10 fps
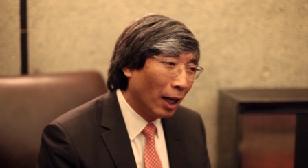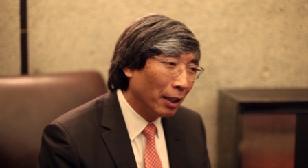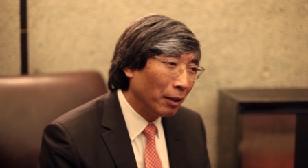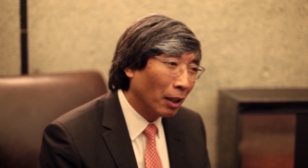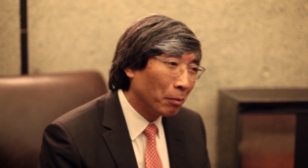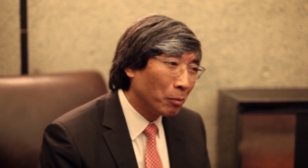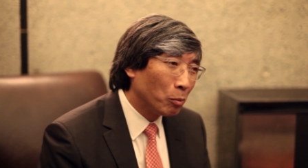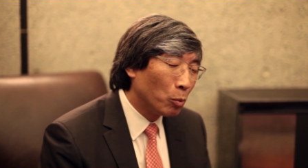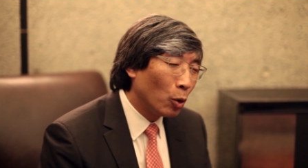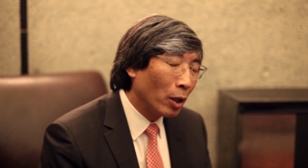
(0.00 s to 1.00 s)
I think I'm
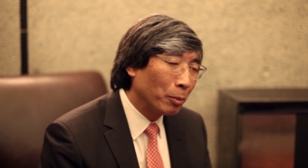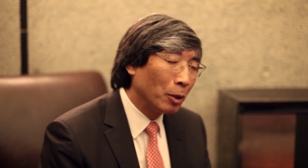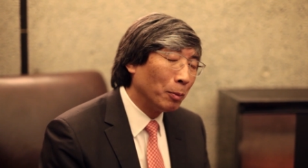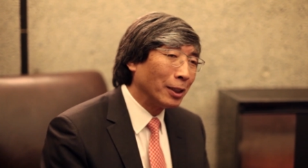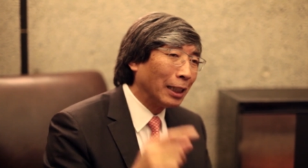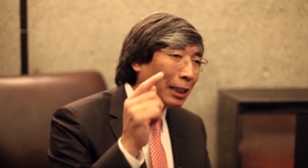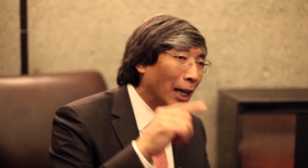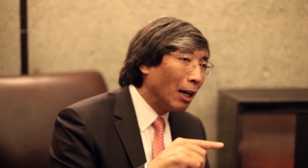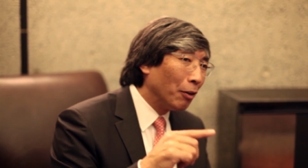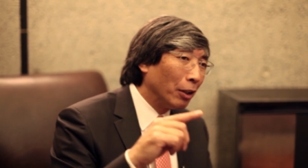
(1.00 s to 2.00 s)
more optimistic
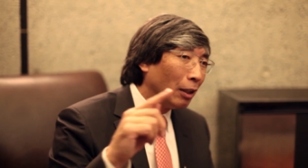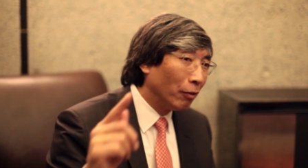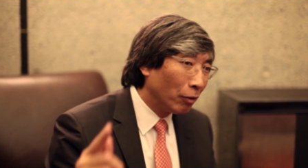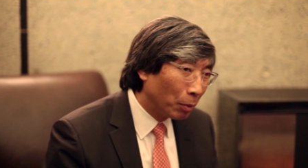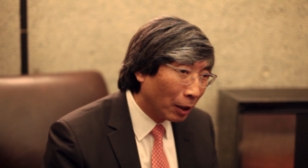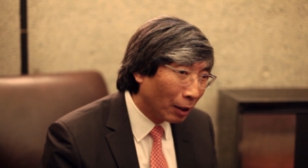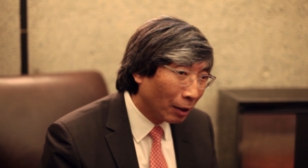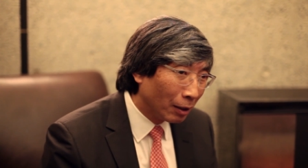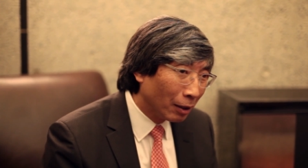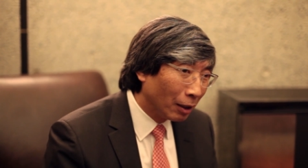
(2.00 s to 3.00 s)
now than I've ever
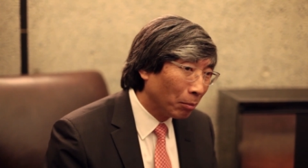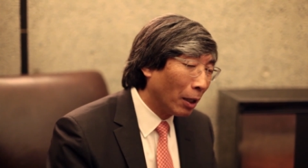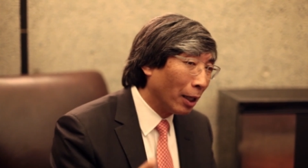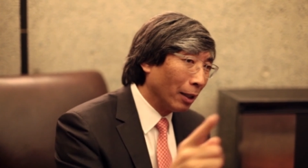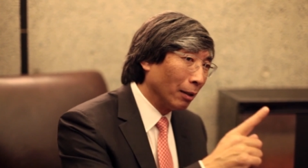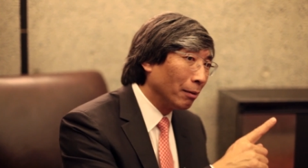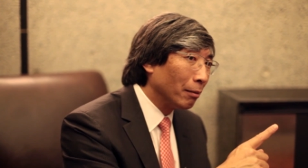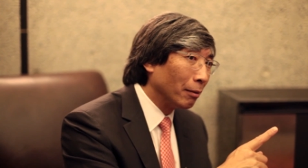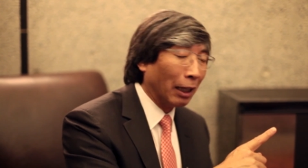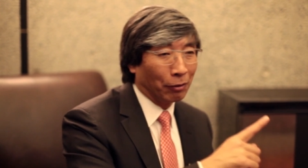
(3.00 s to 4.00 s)
been in my
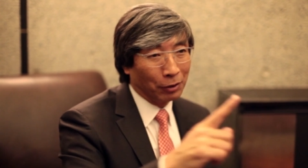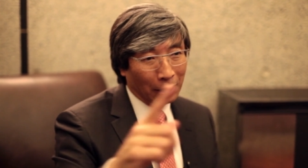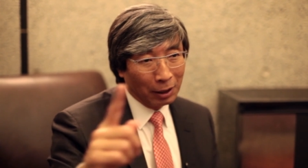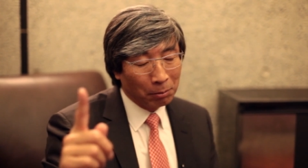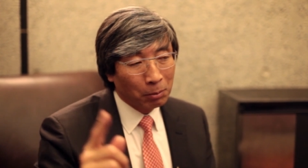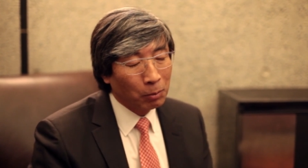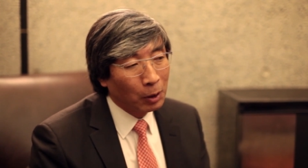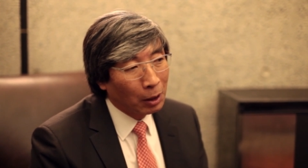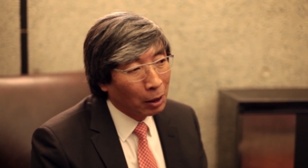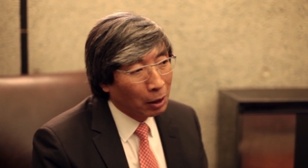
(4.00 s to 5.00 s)
lifetime.
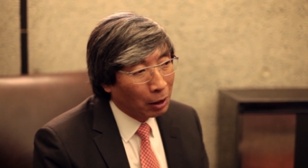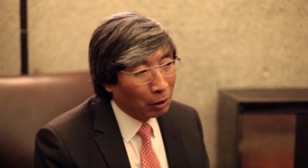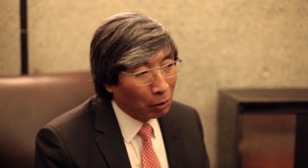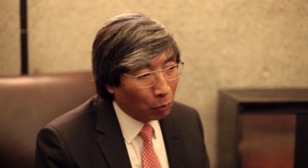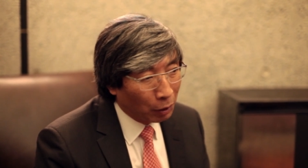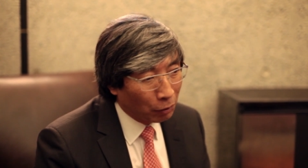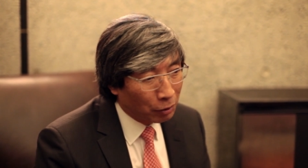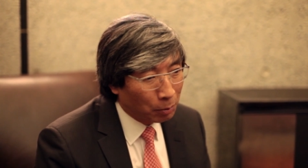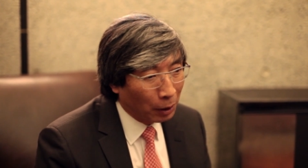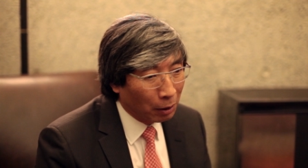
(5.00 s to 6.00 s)
You know, we've
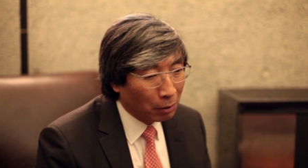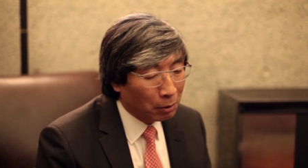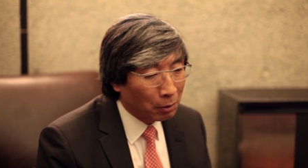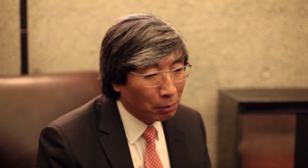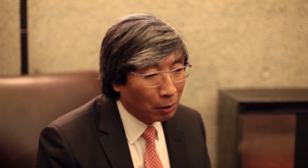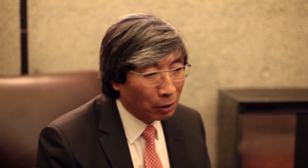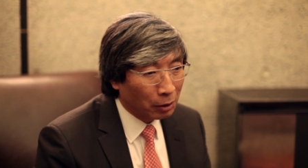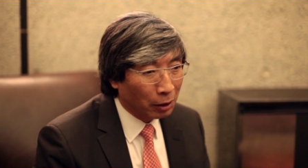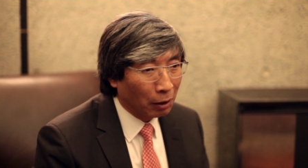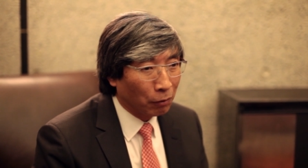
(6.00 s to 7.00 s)
spent, as
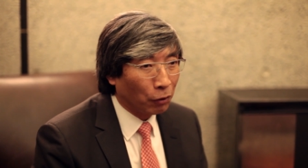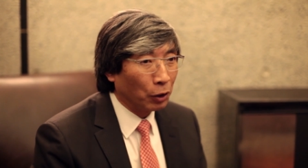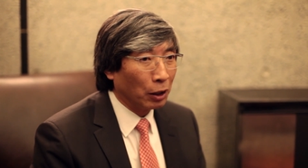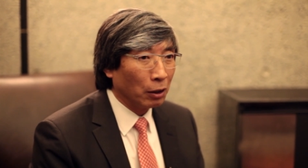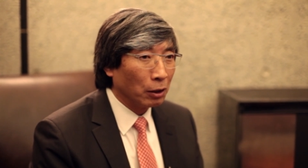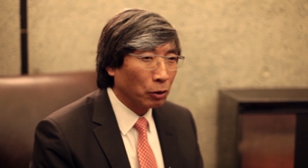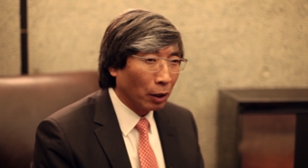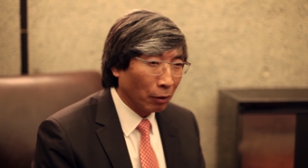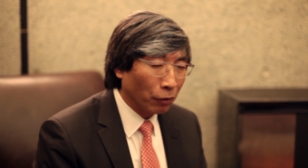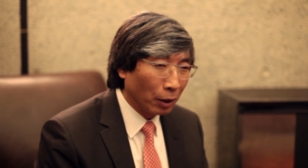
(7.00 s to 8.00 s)
I said, forty years
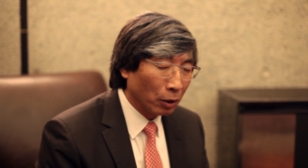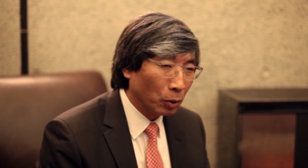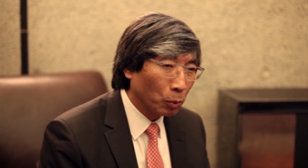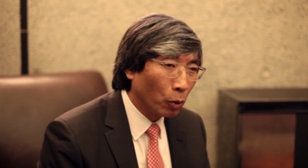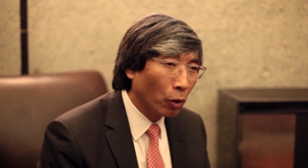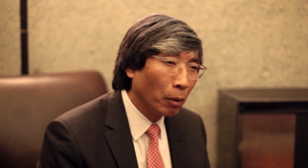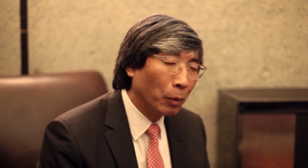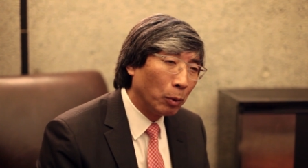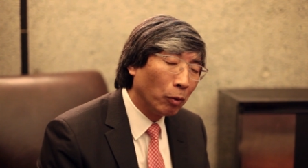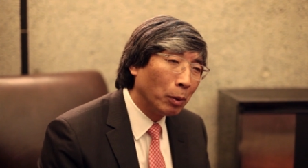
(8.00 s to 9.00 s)
trying to fight this war,
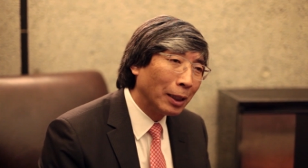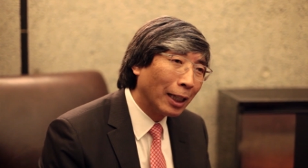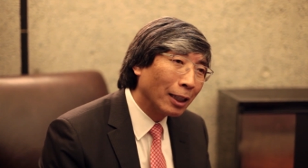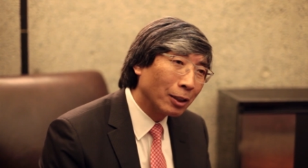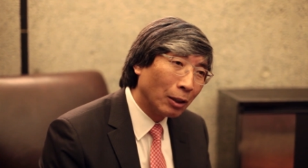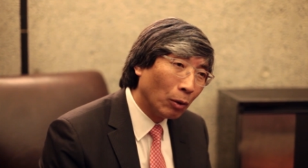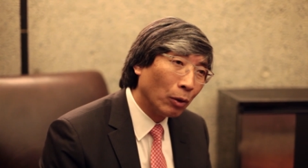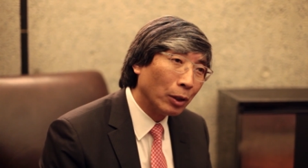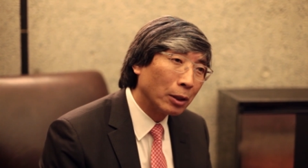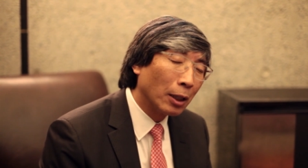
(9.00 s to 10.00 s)
but we've been guessing
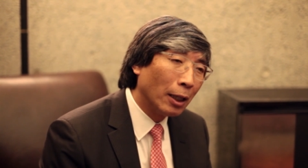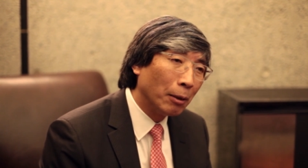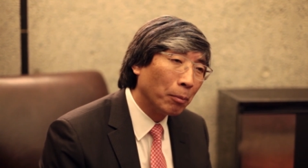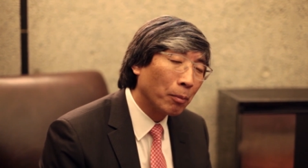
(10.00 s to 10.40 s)
all this time.